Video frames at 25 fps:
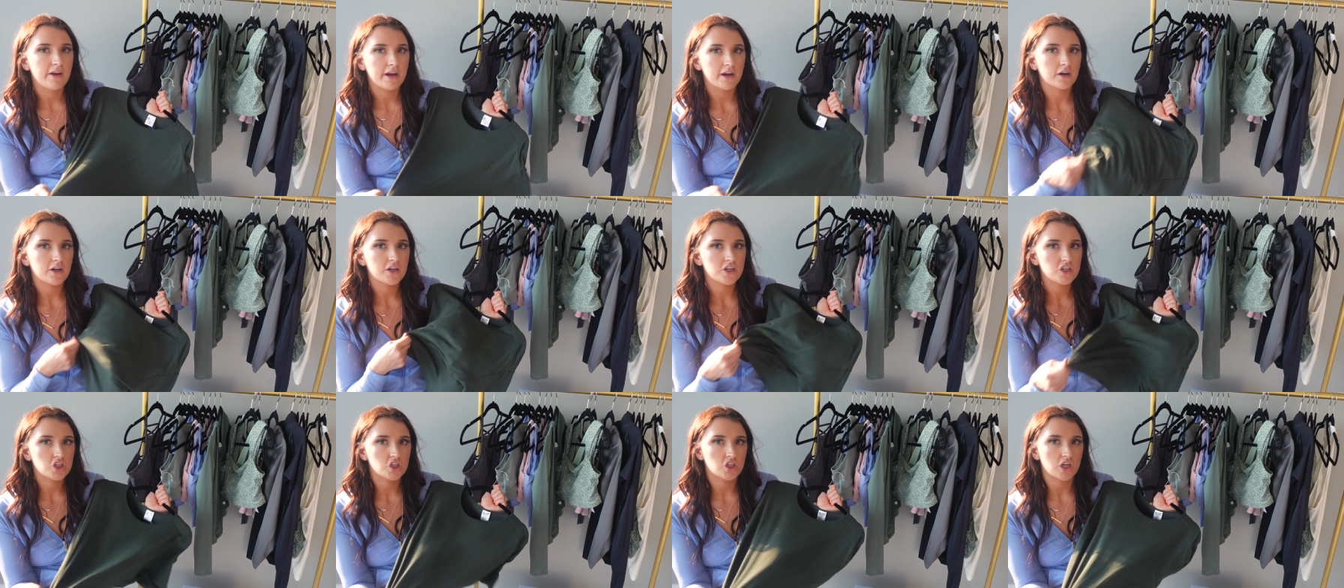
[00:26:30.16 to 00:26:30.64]

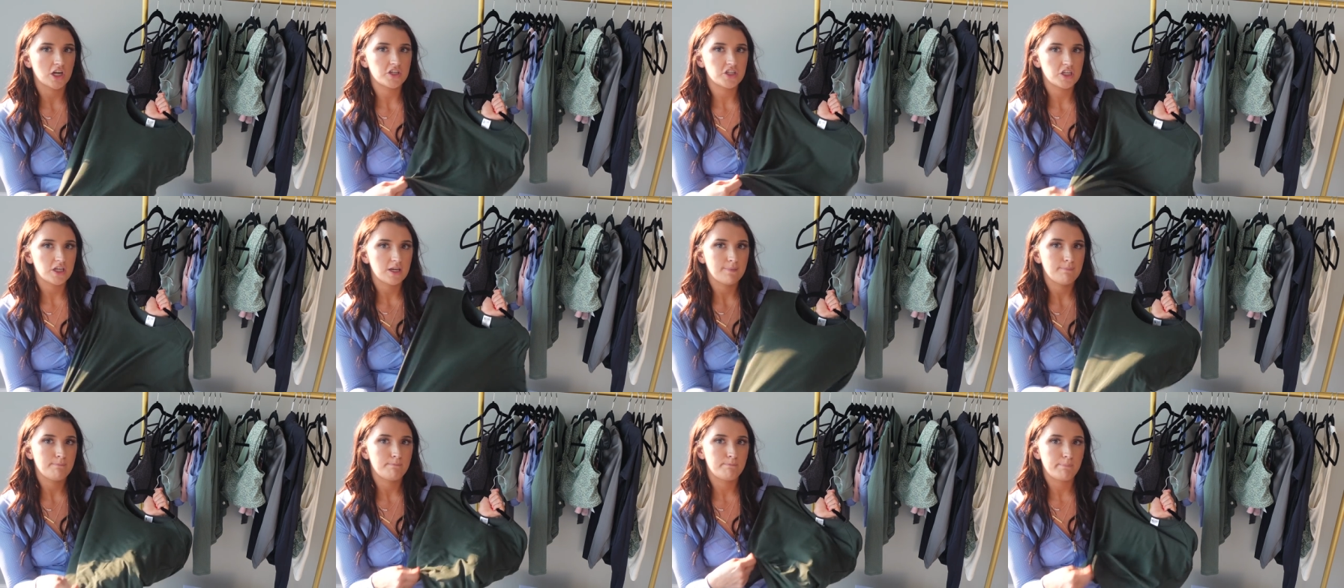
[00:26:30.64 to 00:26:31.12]
very
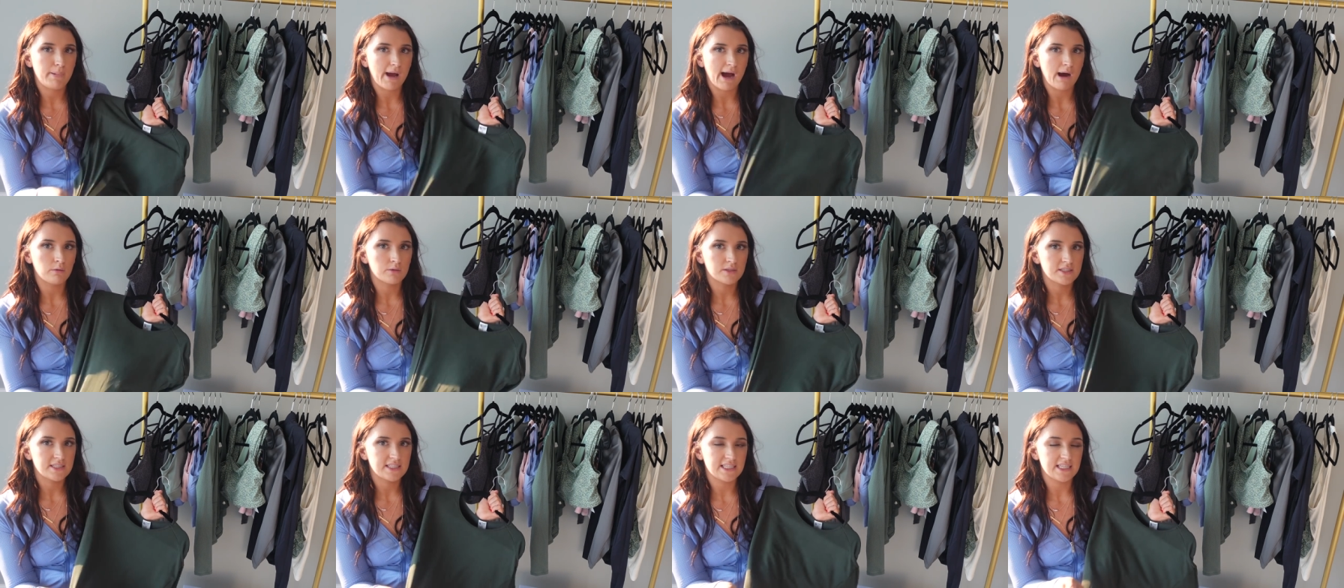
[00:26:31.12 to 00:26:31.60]
stretchy,
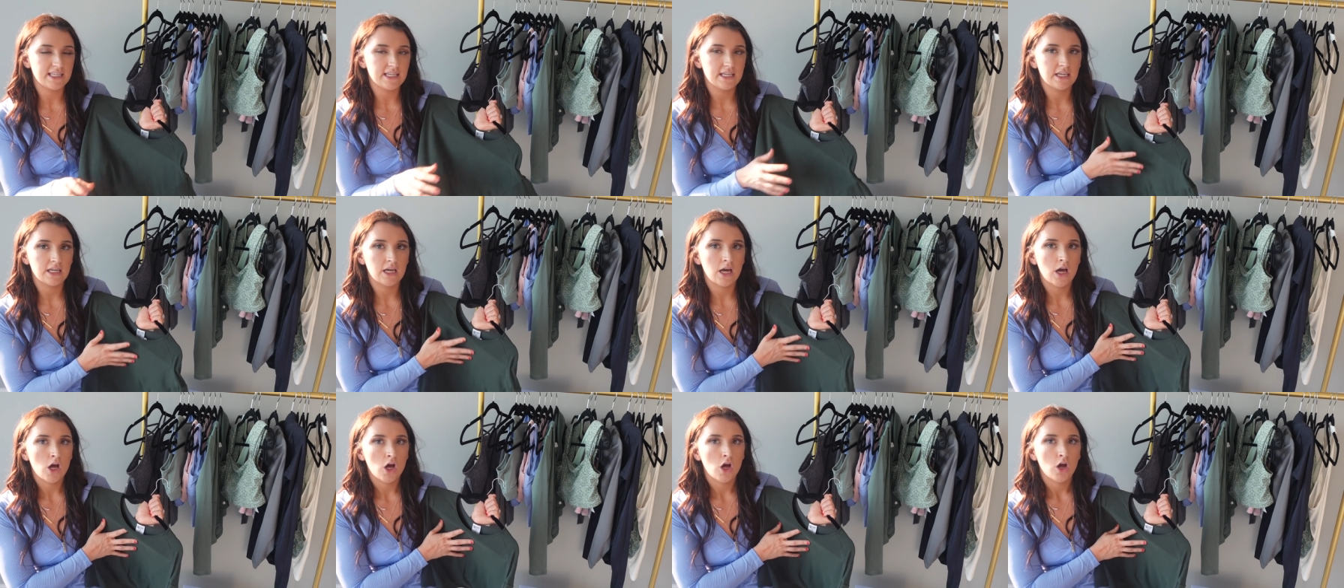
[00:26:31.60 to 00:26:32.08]

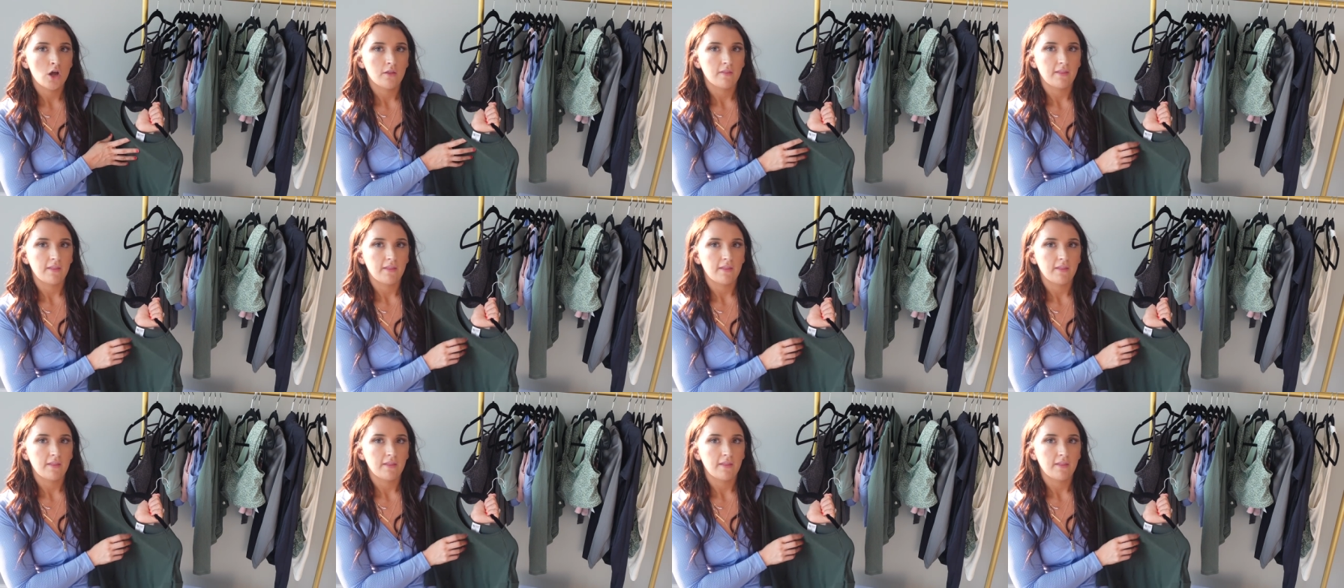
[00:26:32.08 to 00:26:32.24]
bouncy,